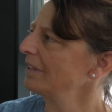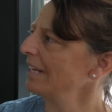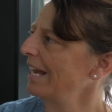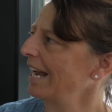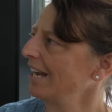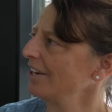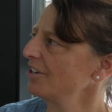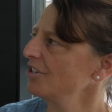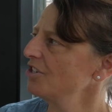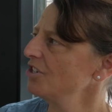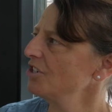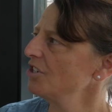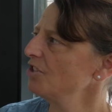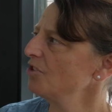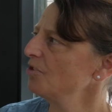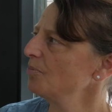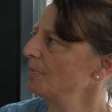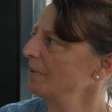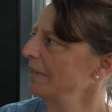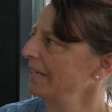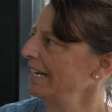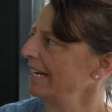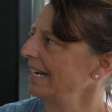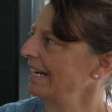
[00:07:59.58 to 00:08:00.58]
last year's
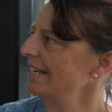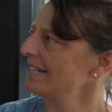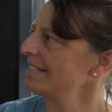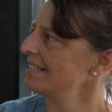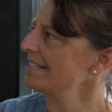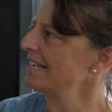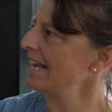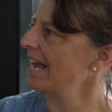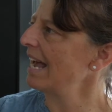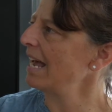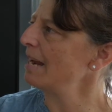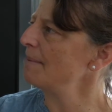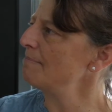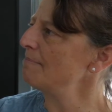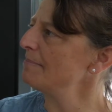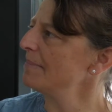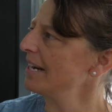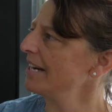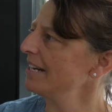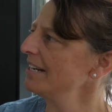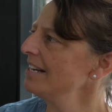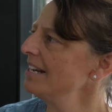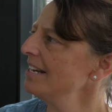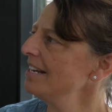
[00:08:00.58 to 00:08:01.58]
plants and
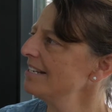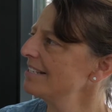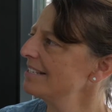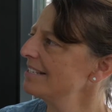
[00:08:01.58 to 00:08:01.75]
mud